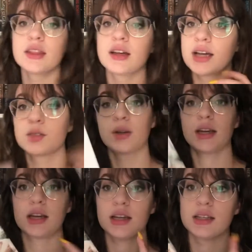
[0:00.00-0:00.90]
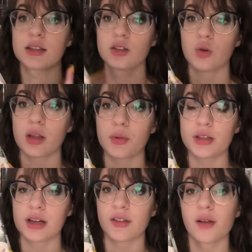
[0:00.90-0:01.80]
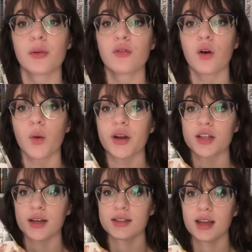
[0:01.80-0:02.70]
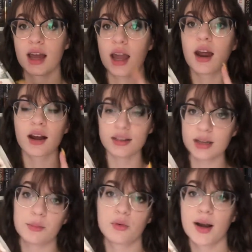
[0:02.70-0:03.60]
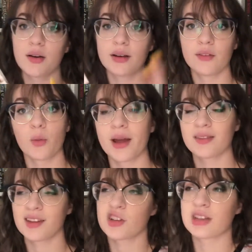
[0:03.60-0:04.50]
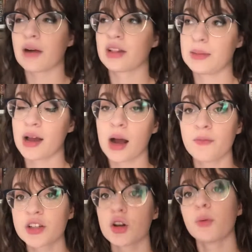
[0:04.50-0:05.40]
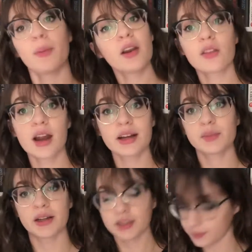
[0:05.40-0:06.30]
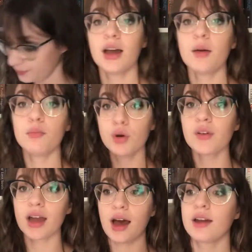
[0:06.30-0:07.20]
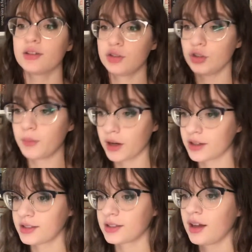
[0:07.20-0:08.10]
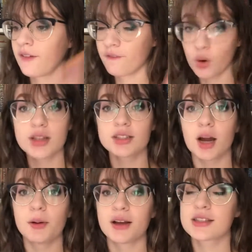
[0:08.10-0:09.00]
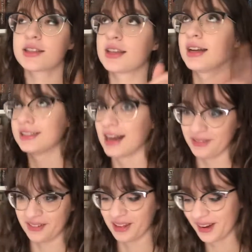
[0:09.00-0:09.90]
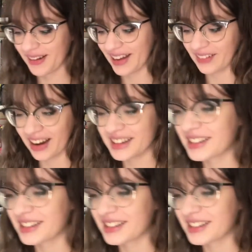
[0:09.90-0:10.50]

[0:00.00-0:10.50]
the last one is To All the Boys I've Loved Before, which is a contemporary romance and just not really in my comfort zone, but better than I expected. Moving on to books, four star books that I did not read for the Reading Rush,